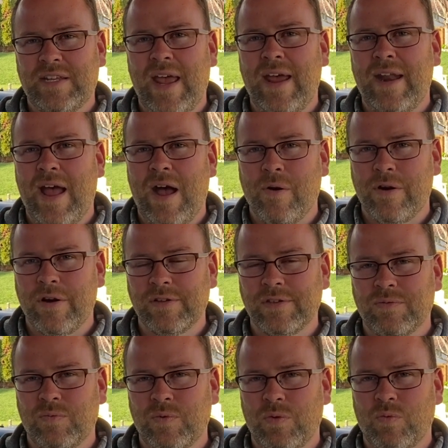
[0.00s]
10
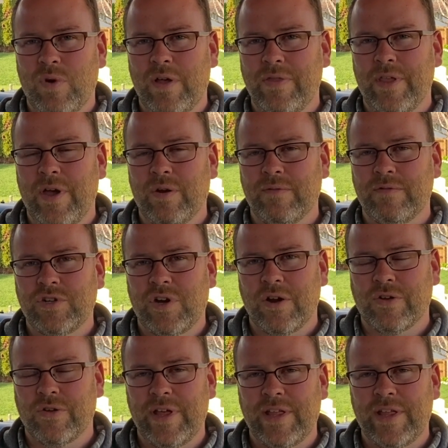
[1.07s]
hours with one load of charcoal.